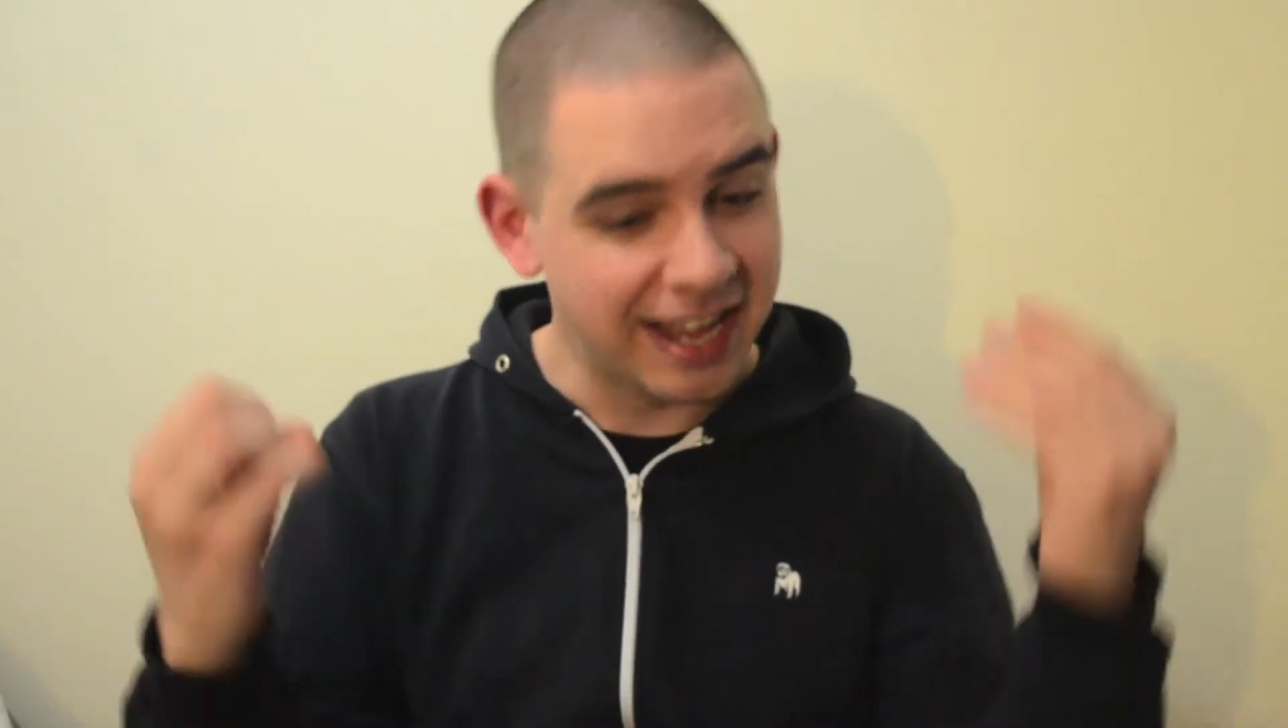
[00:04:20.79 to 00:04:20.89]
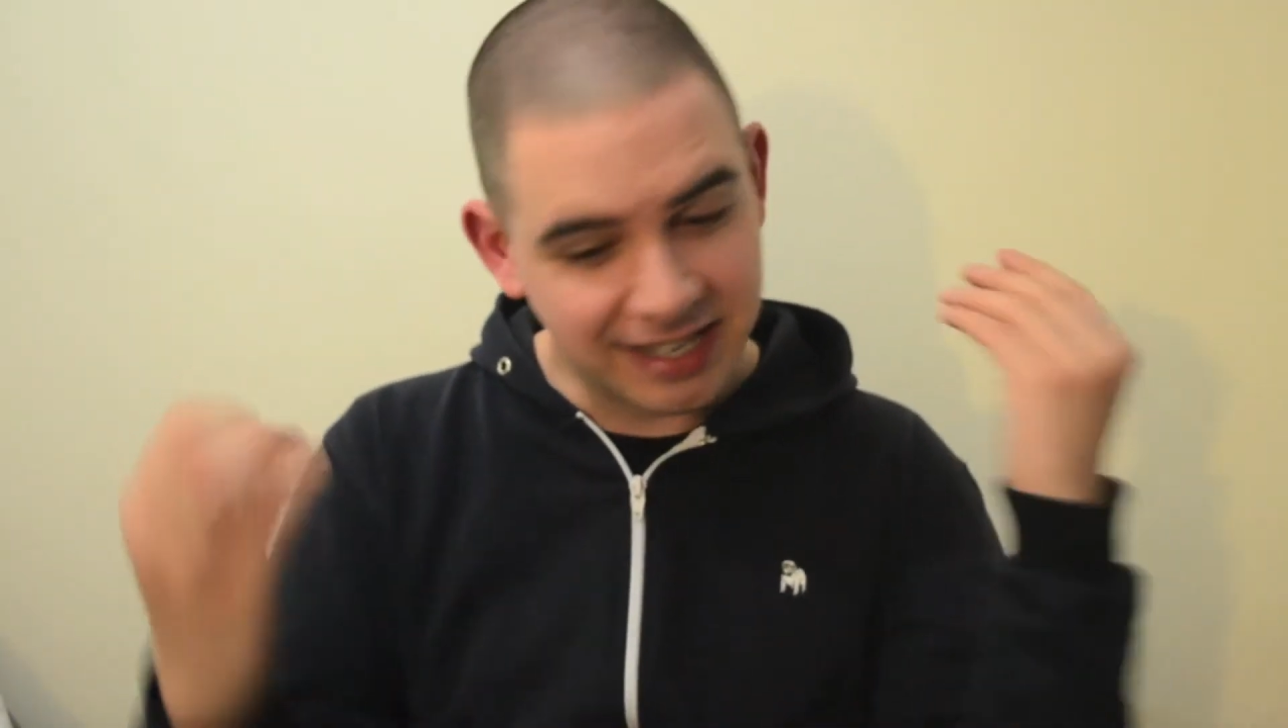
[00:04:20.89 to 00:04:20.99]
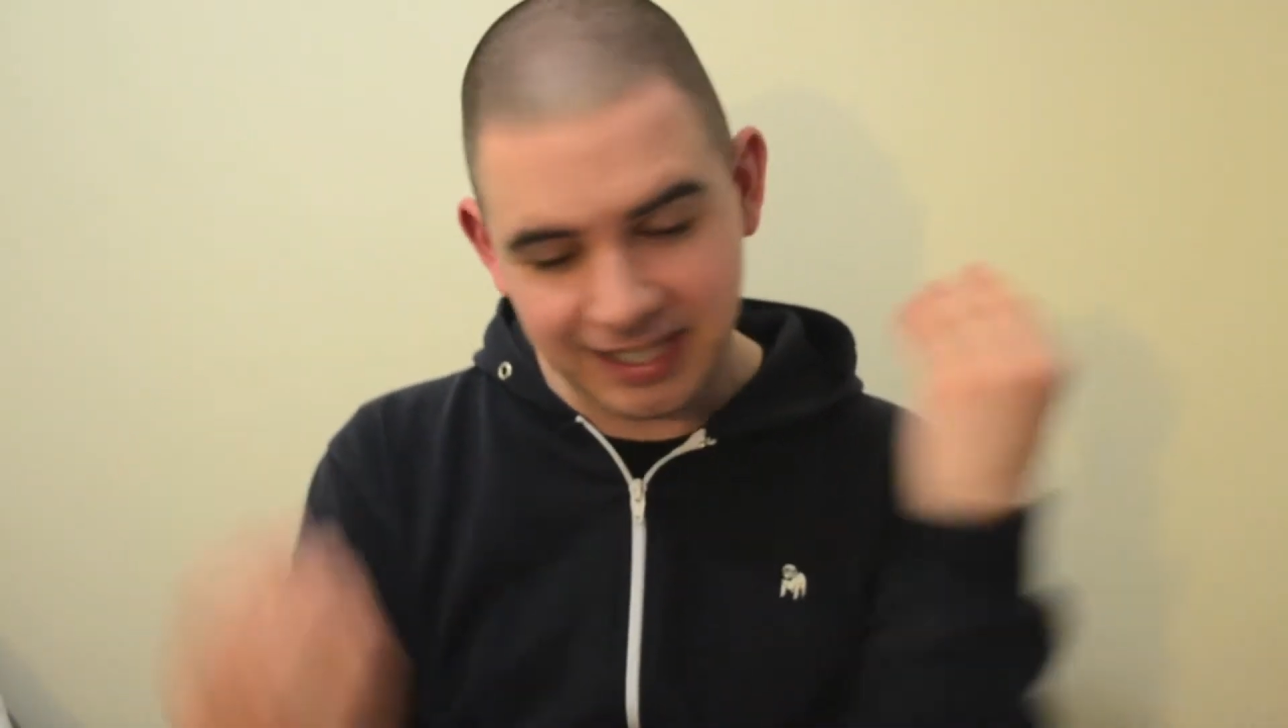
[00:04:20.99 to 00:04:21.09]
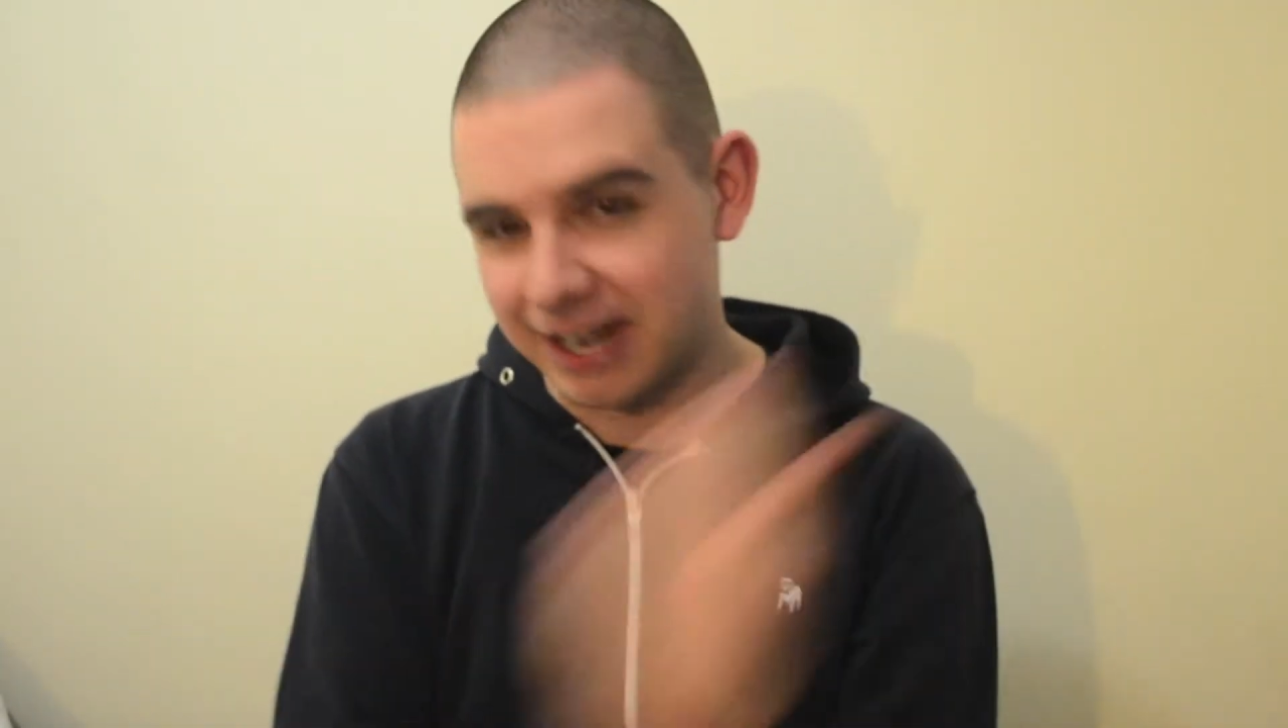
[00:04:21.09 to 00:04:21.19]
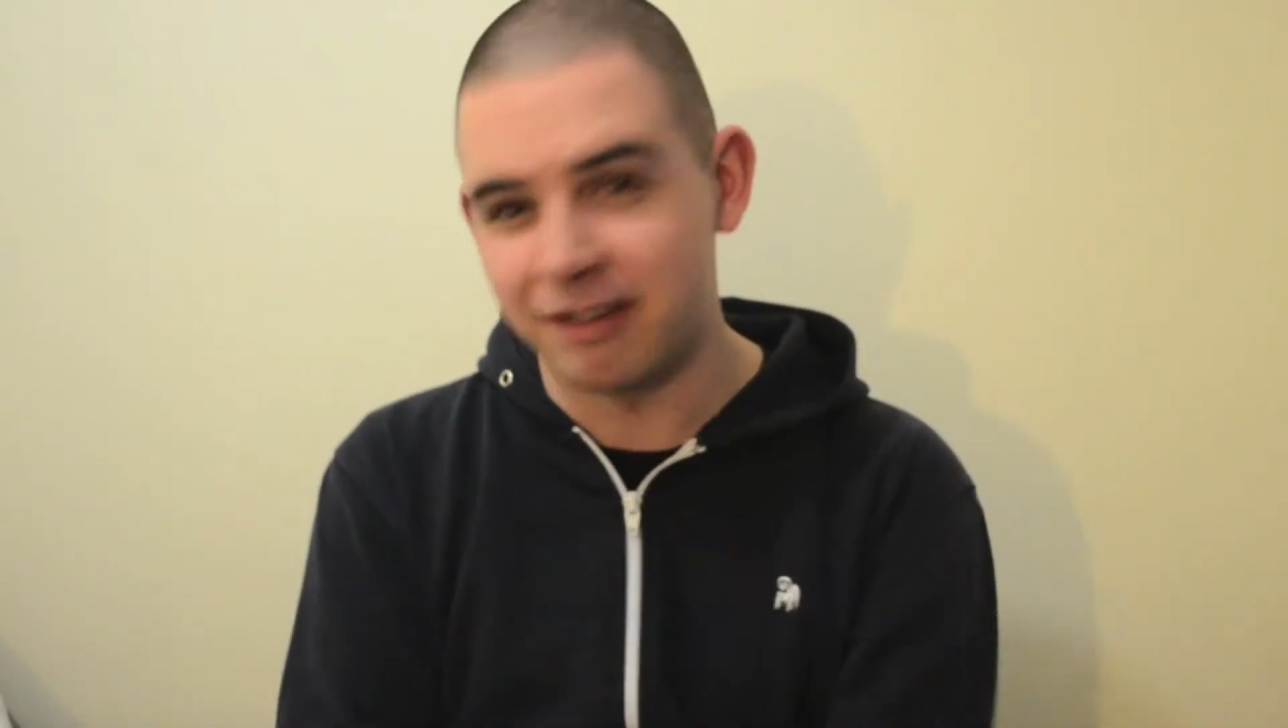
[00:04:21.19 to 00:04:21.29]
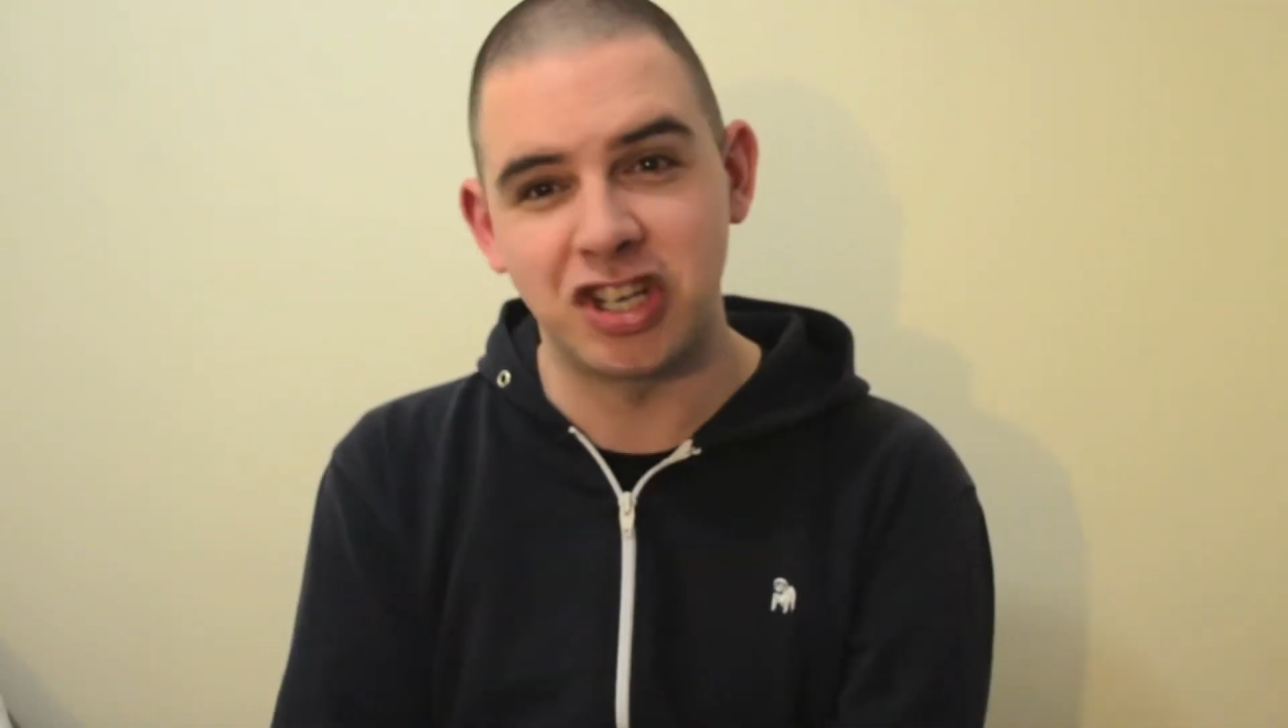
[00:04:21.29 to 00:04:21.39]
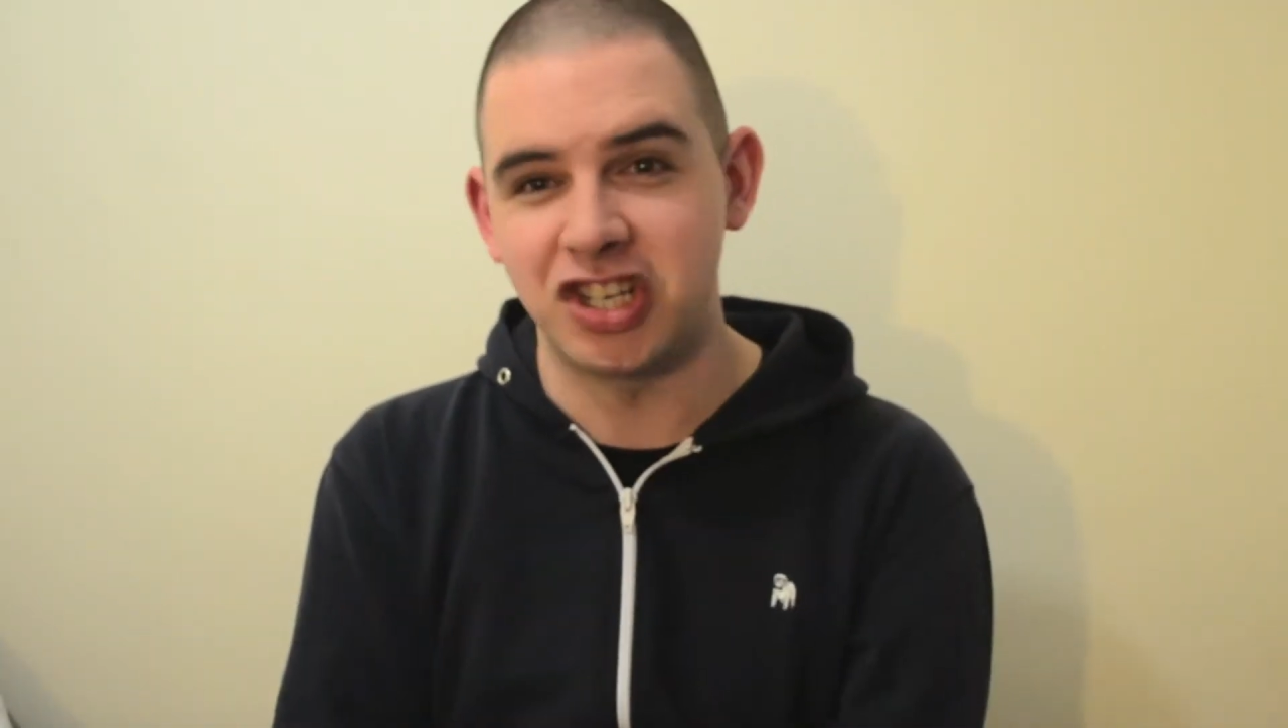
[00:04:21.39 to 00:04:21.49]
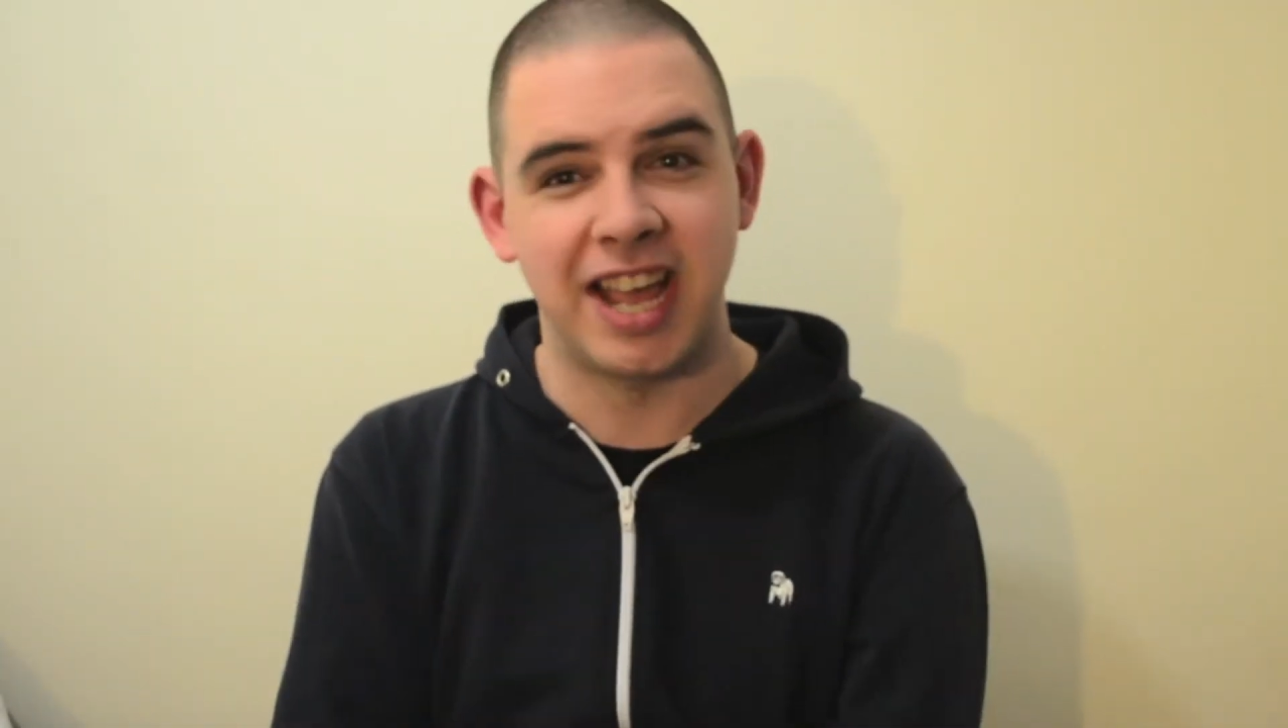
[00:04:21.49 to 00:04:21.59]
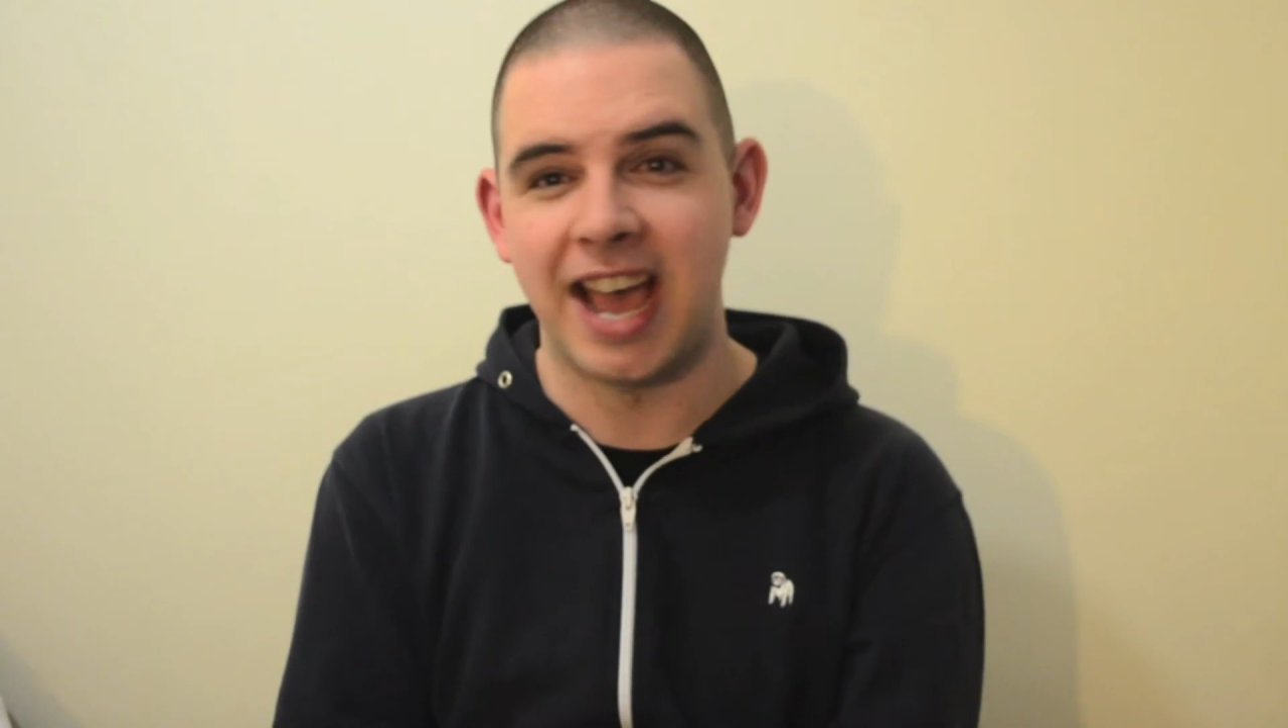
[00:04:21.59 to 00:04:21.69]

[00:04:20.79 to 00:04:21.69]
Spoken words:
Serious shit